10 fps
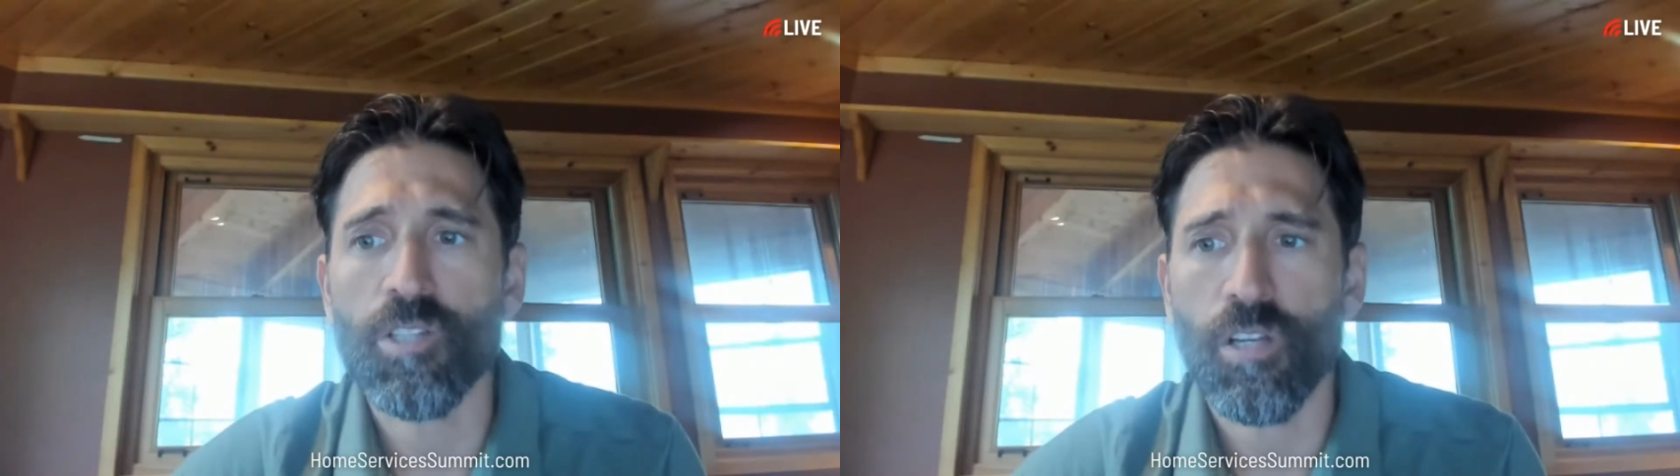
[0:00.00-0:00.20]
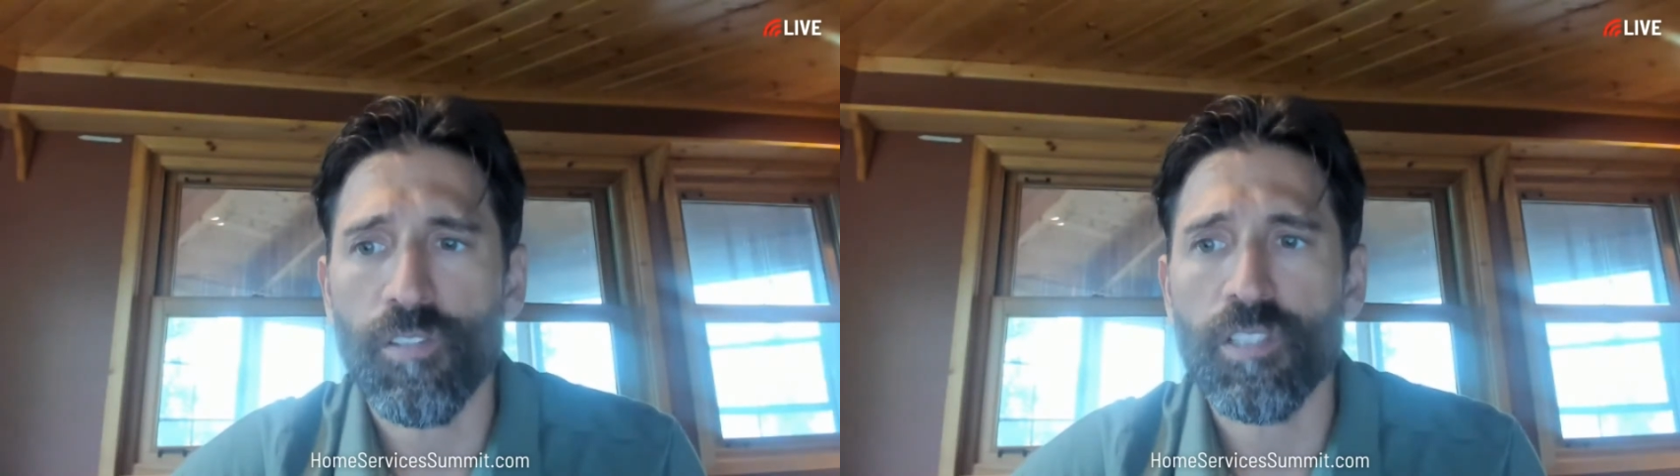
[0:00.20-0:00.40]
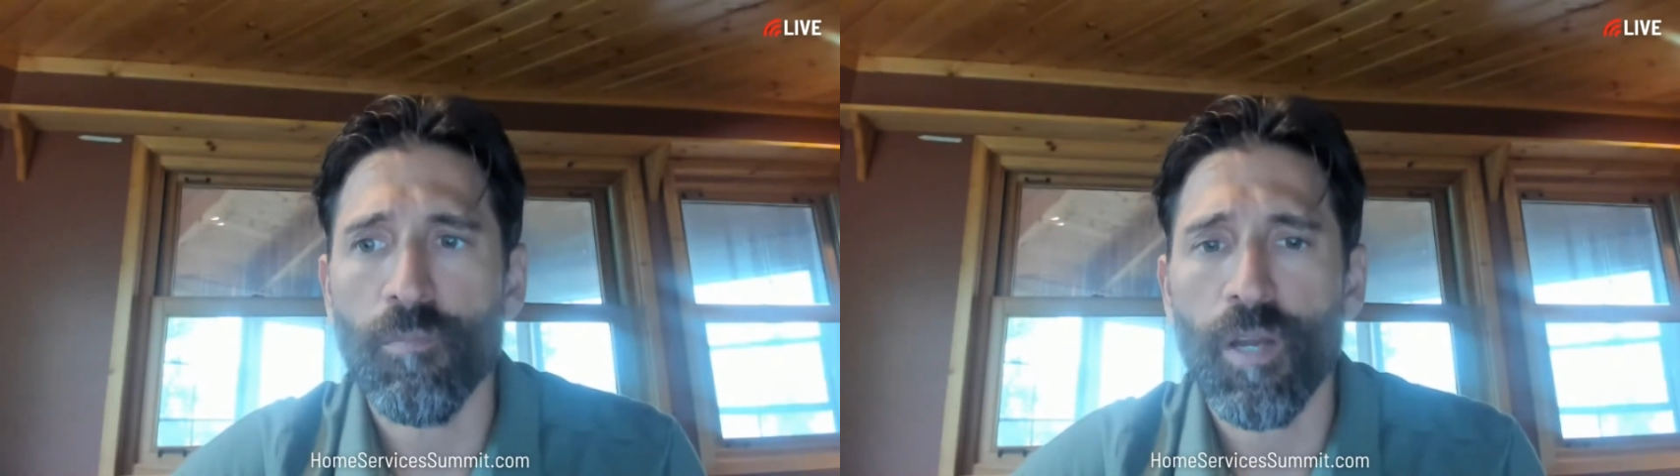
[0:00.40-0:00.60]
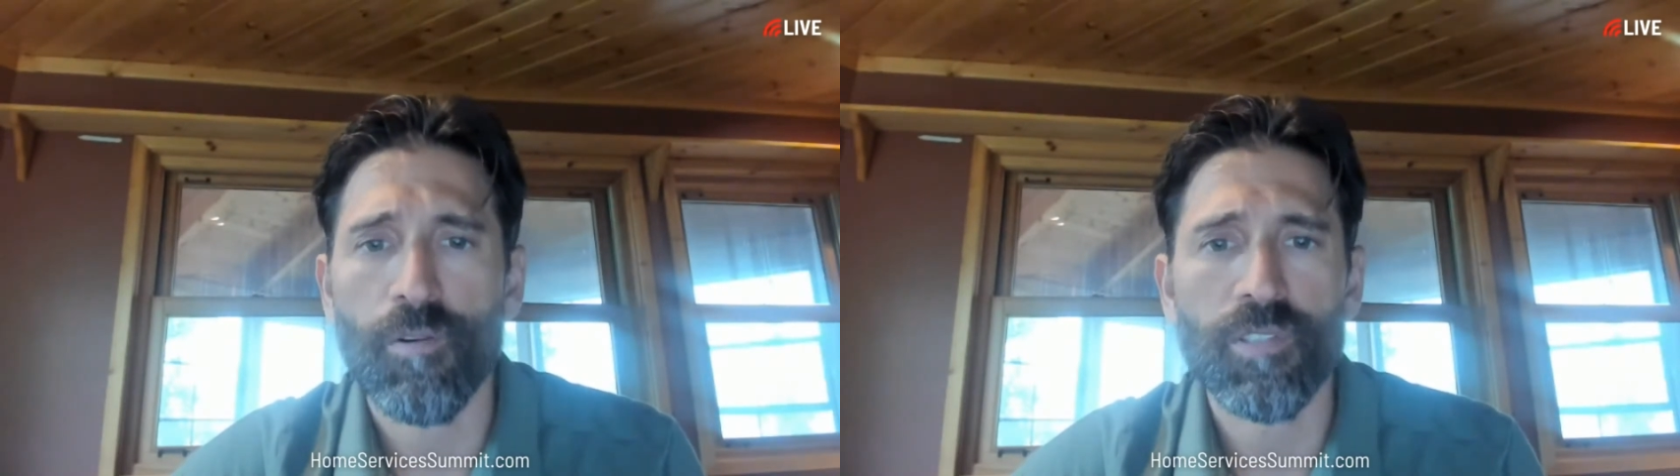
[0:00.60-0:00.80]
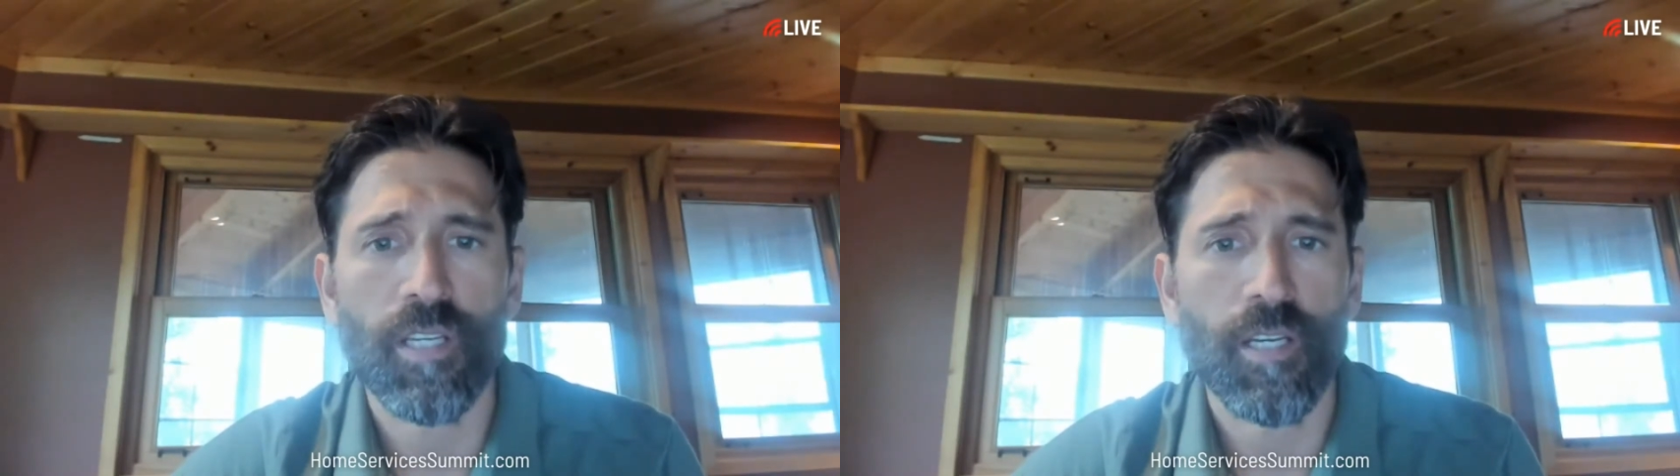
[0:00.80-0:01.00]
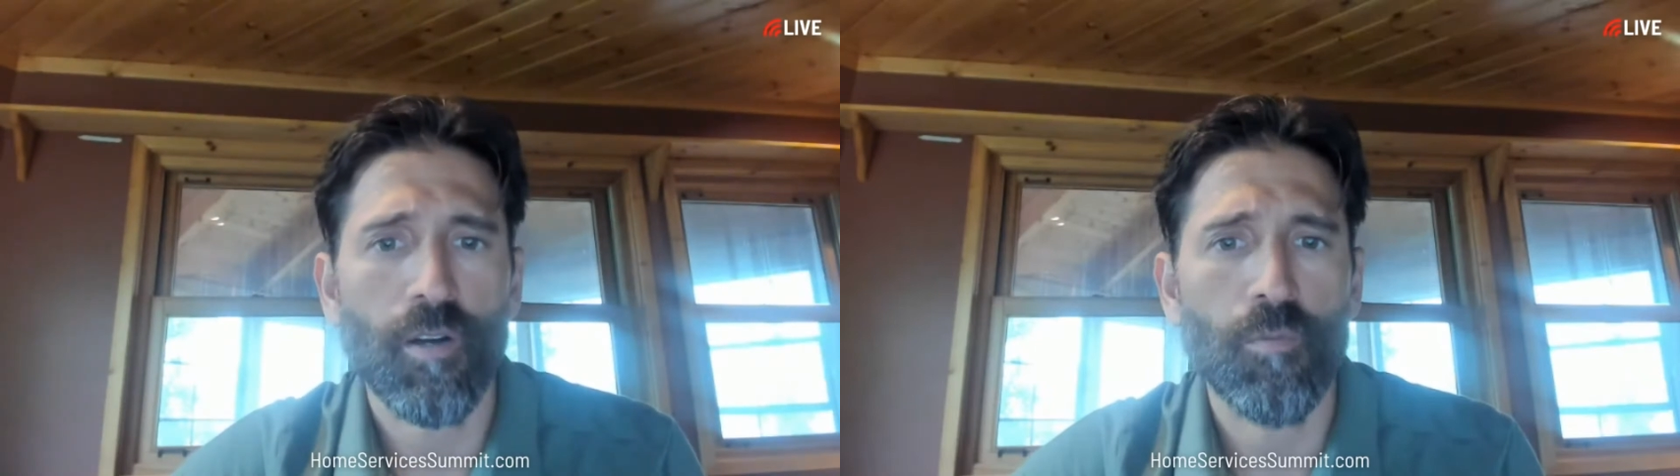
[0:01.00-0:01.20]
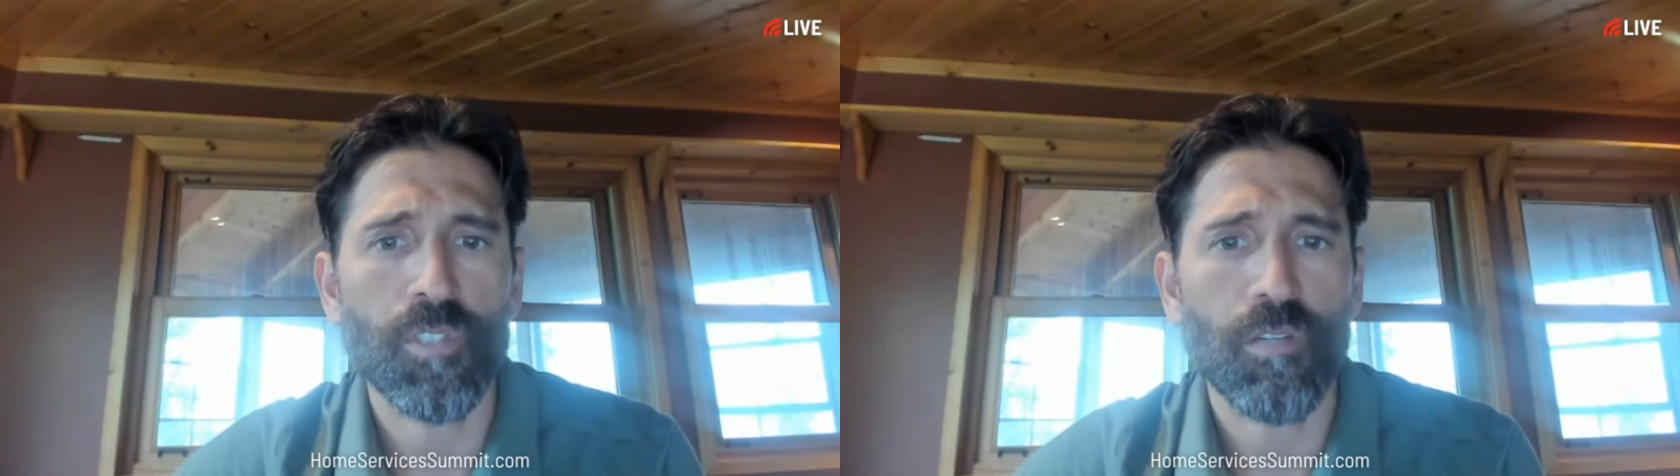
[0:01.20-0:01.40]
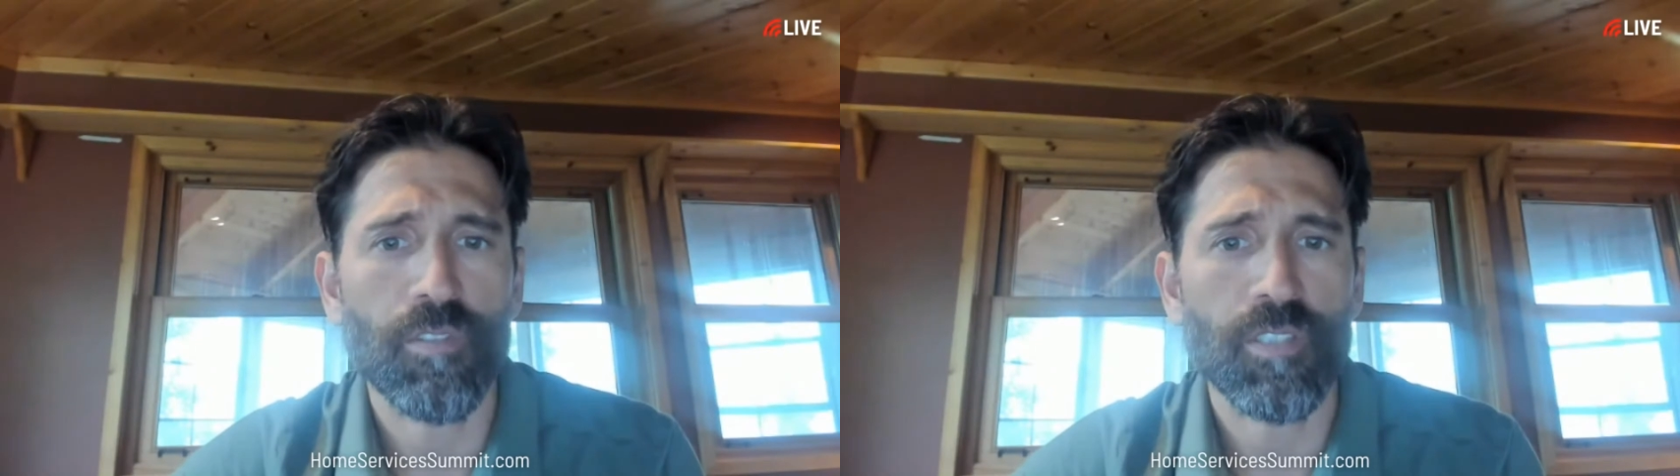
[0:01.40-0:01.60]
obviously, about home
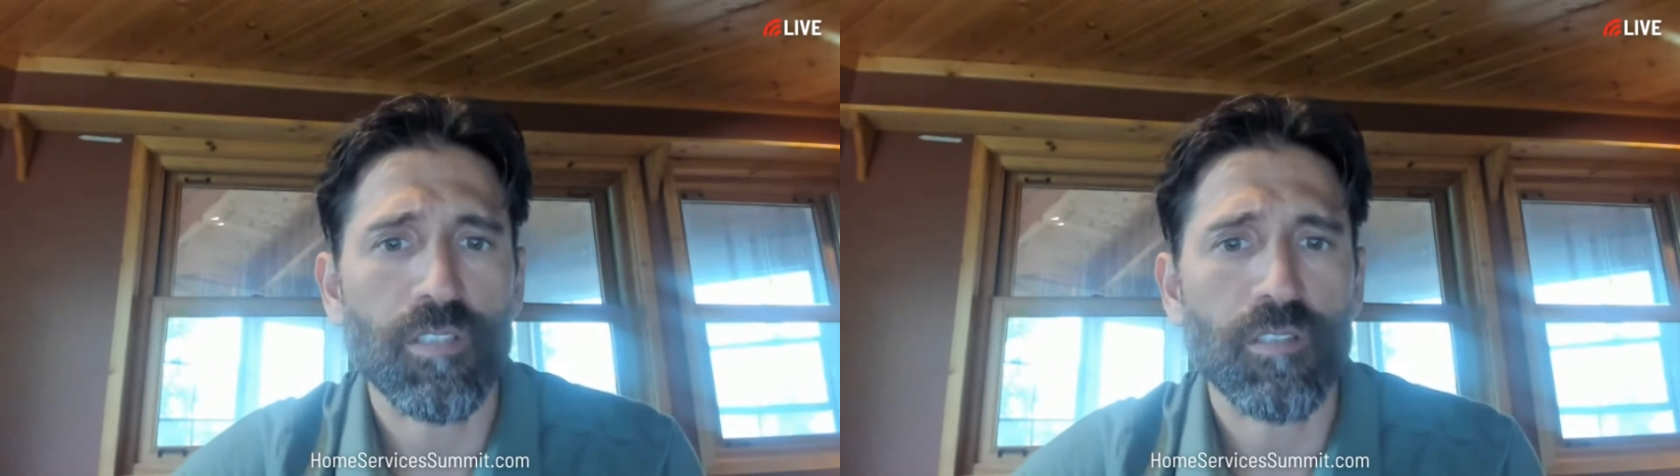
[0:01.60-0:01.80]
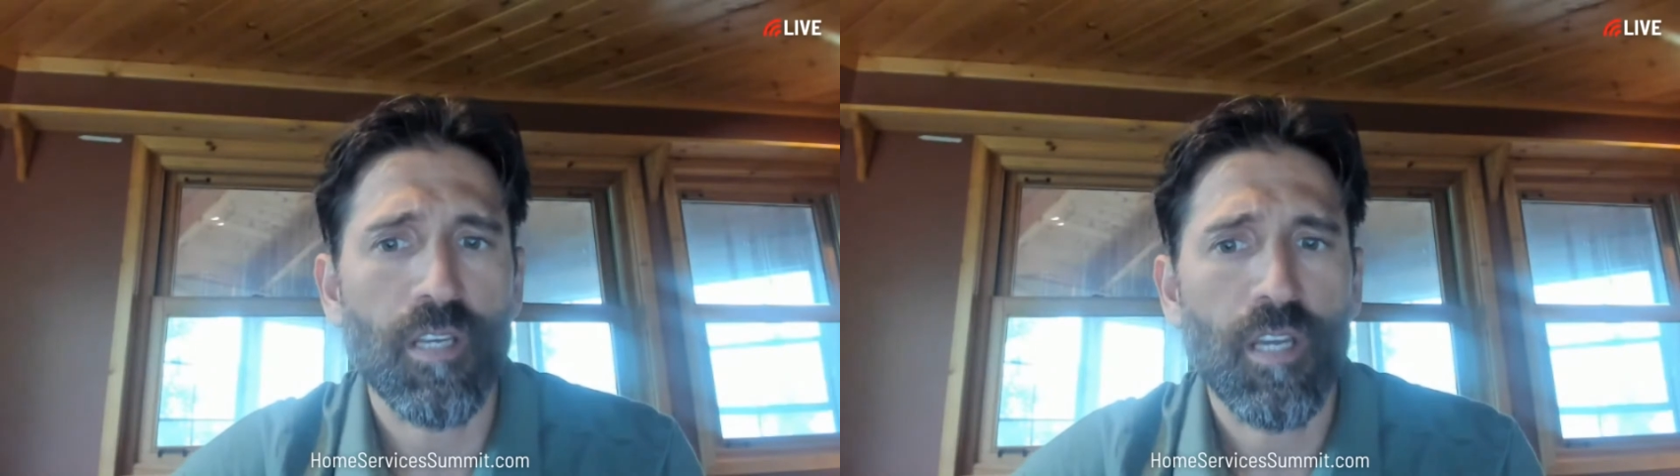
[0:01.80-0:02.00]
services.